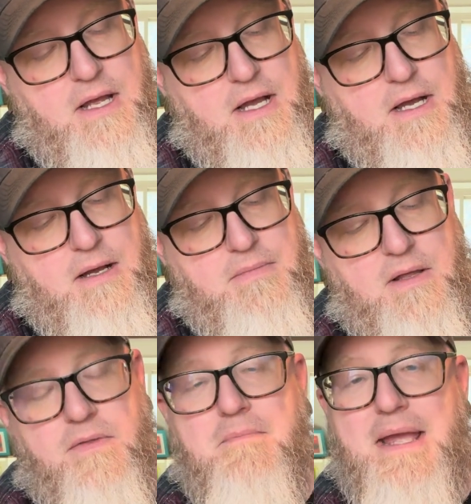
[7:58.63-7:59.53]

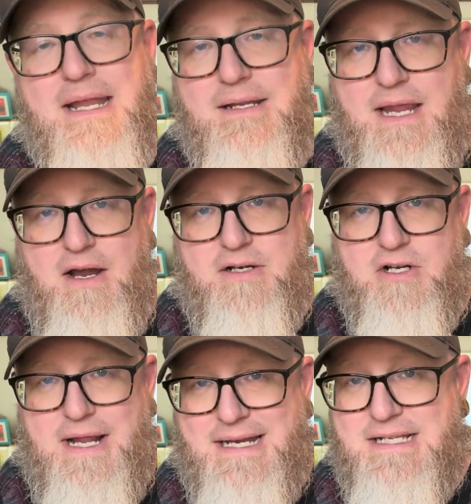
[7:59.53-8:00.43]
the main character
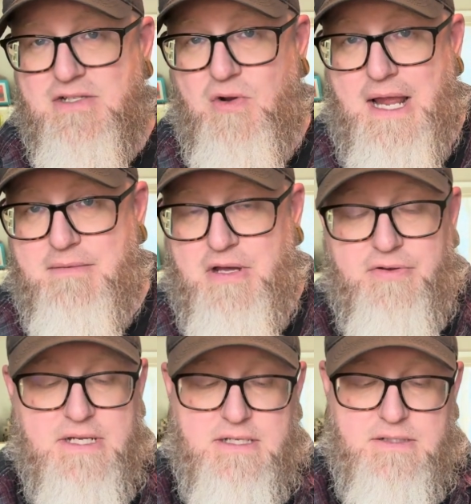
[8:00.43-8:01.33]
and his
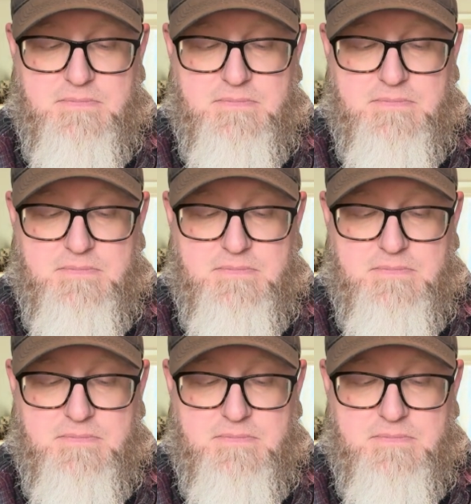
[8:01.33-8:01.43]
grandmother, he's